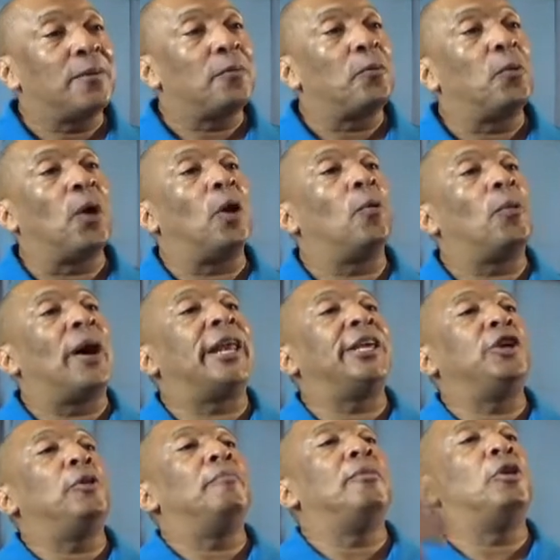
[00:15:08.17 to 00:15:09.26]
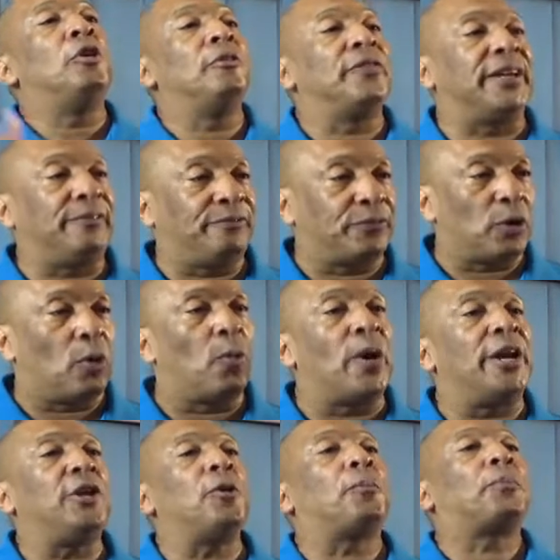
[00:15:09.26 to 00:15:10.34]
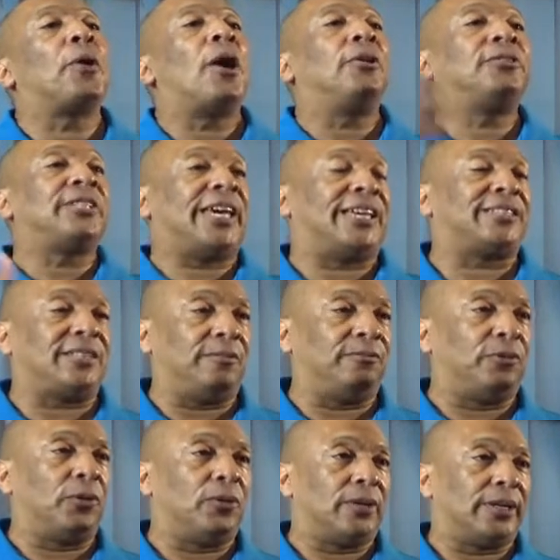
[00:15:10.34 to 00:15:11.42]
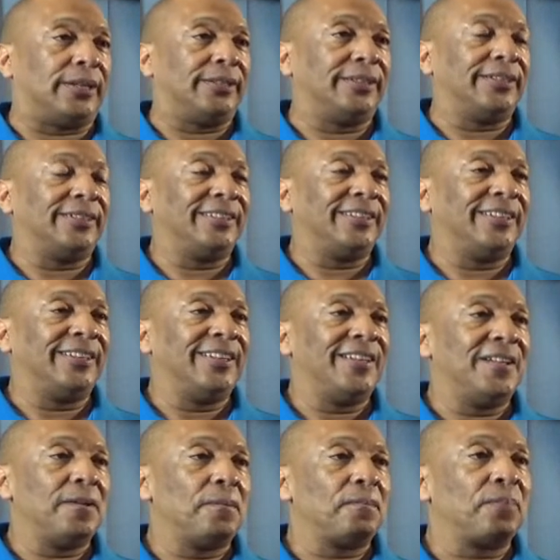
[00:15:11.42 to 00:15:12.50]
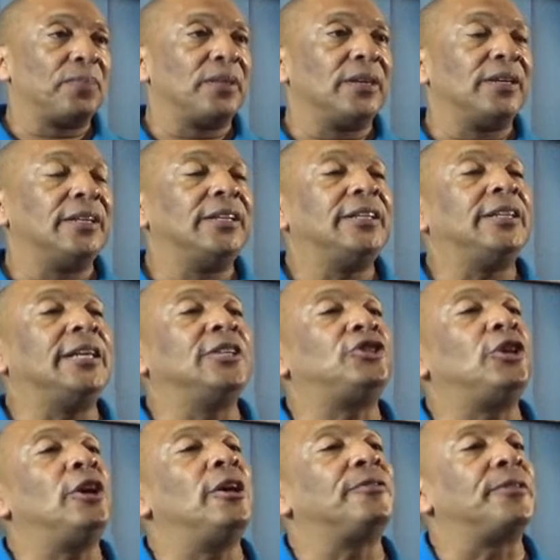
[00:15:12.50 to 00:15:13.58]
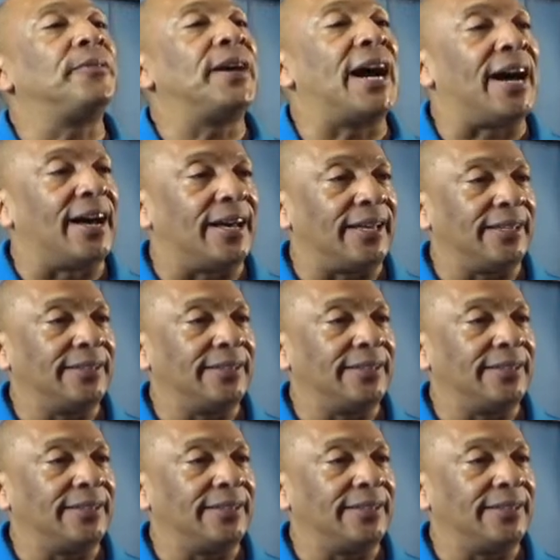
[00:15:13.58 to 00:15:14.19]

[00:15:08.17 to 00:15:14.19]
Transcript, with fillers: What what are you moving for? What are you protesting for? Did you hear from God?